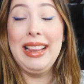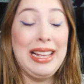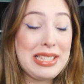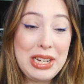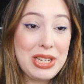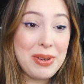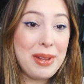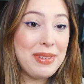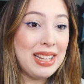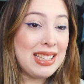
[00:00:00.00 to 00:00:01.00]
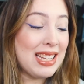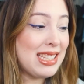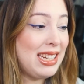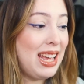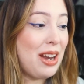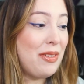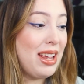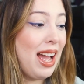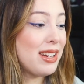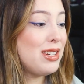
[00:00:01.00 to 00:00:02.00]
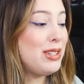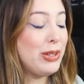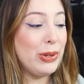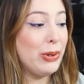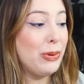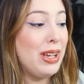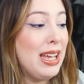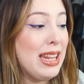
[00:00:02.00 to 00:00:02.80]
Let's get into it. Let's listen and react to